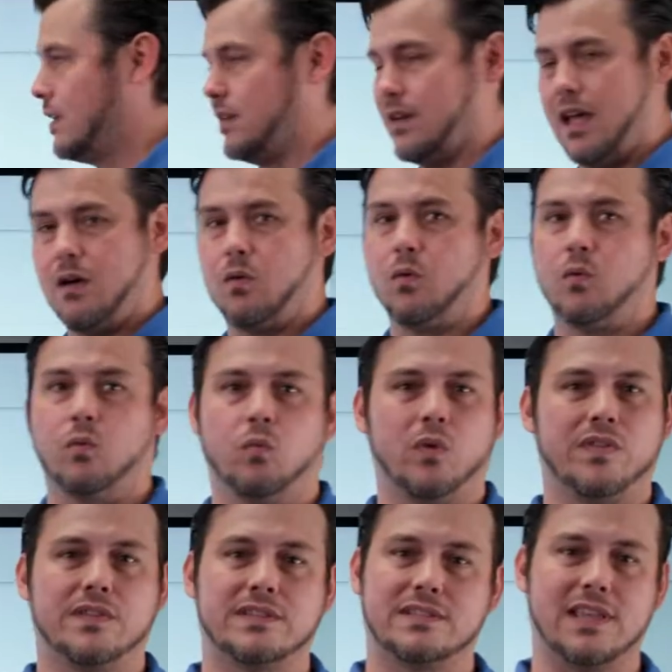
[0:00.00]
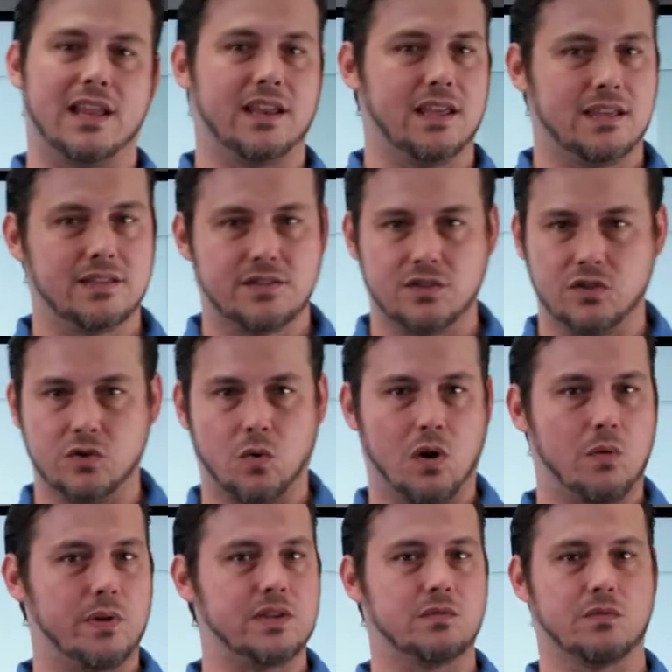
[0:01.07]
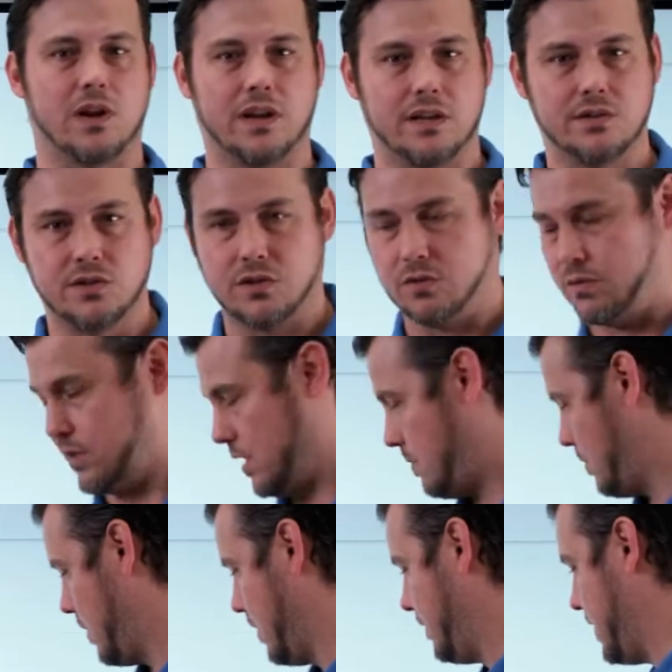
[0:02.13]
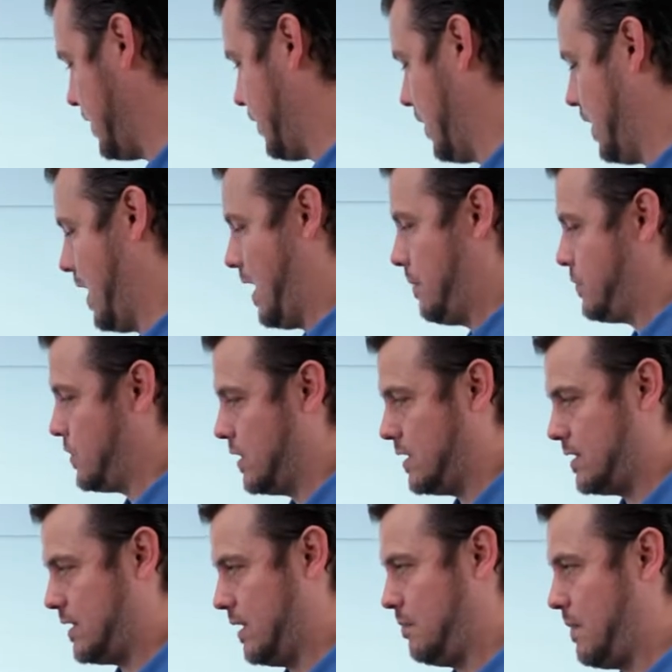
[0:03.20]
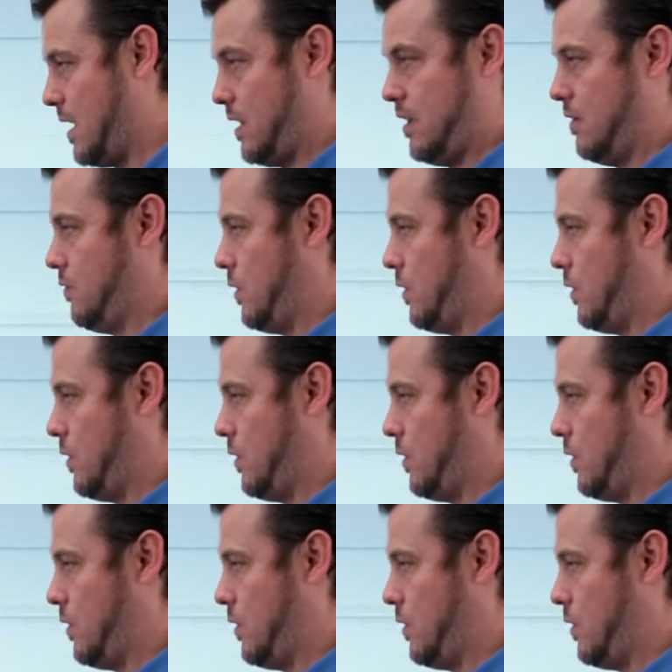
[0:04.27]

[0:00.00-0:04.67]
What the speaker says: Now, with settings, you always run into a number of different options, and many of